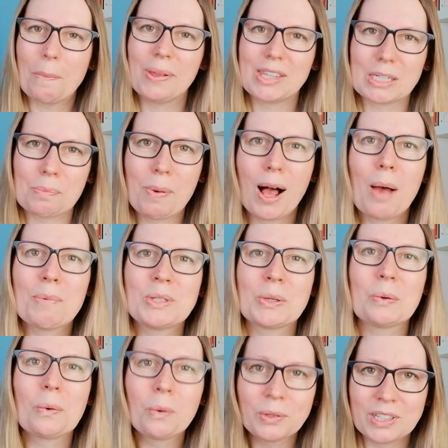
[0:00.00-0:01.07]
But the department
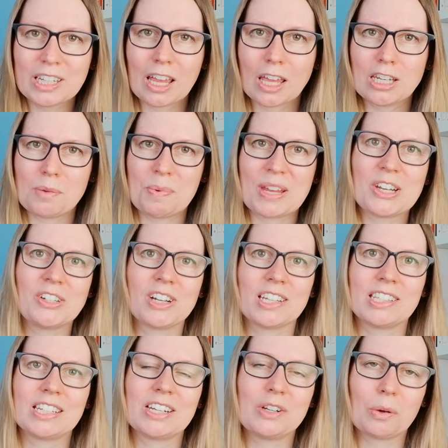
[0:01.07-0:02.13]
are also going to be
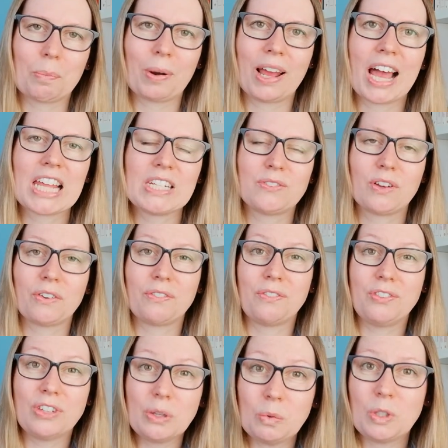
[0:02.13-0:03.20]
interested in your plans for
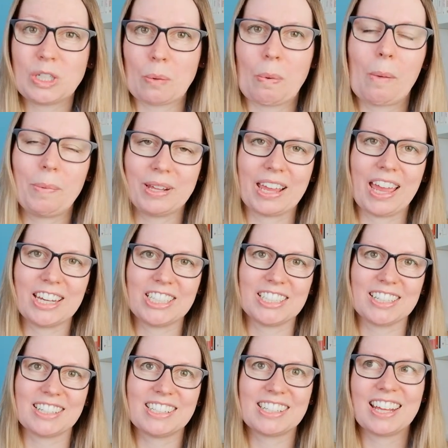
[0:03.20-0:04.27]
future
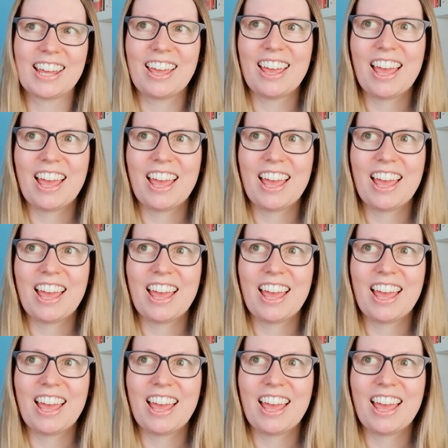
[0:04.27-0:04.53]
publications.